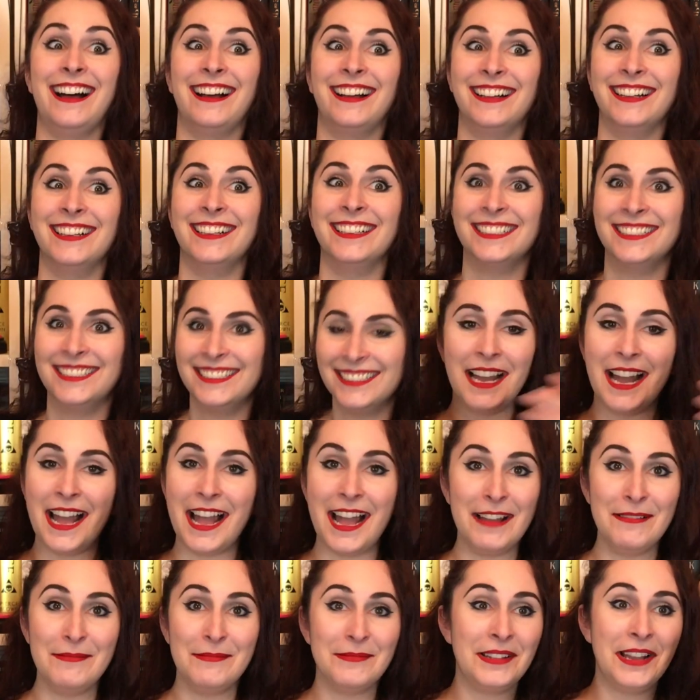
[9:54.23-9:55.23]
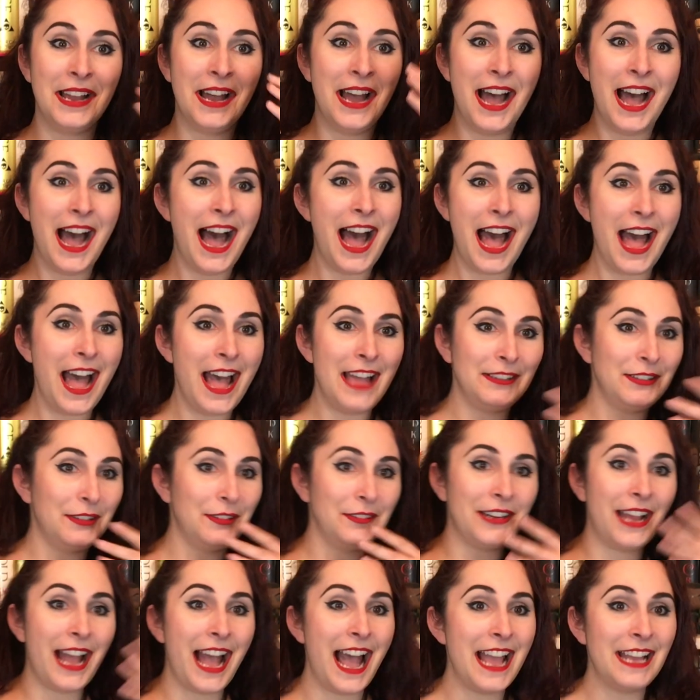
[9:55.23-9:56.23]
I'm, I
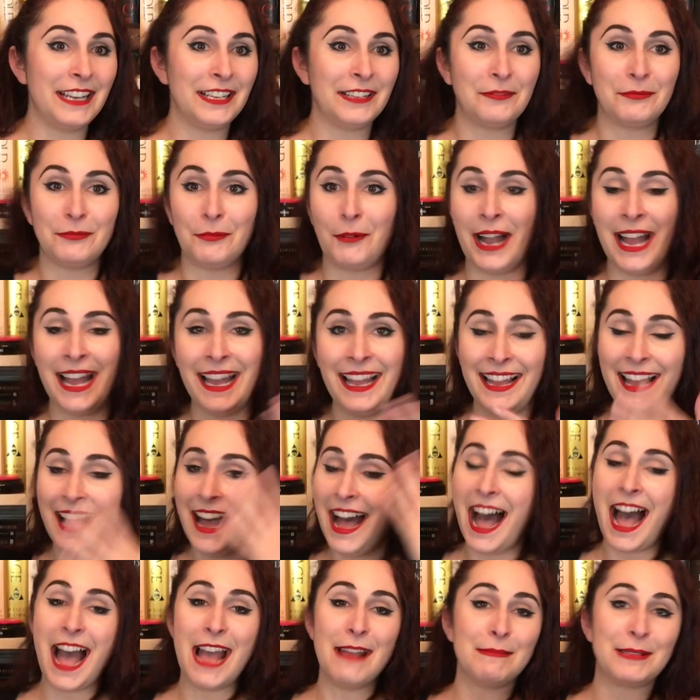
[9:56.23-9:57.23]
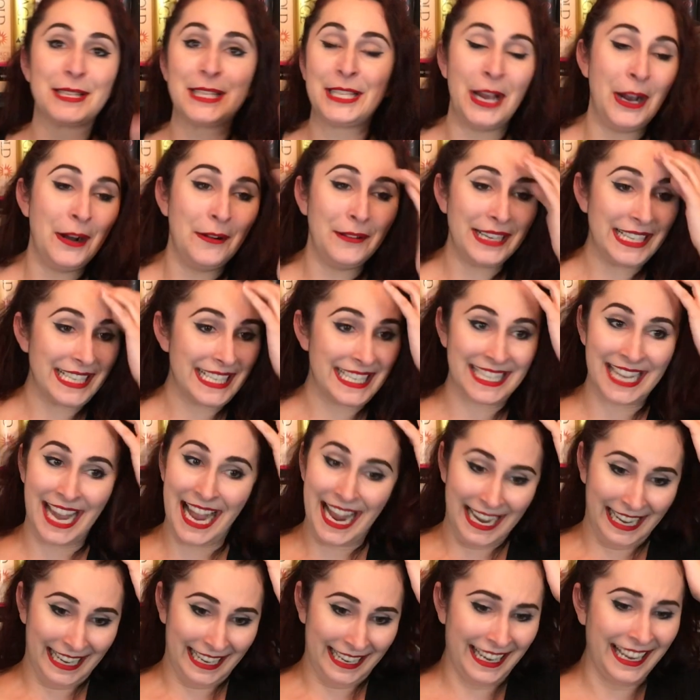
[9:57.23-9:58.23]
don't, I didn't, what? I'm so
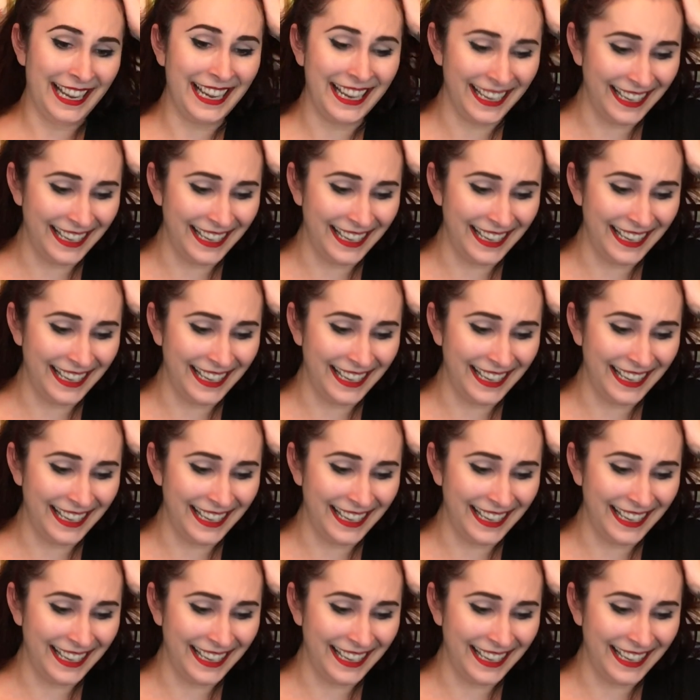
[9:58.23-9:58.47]
excited.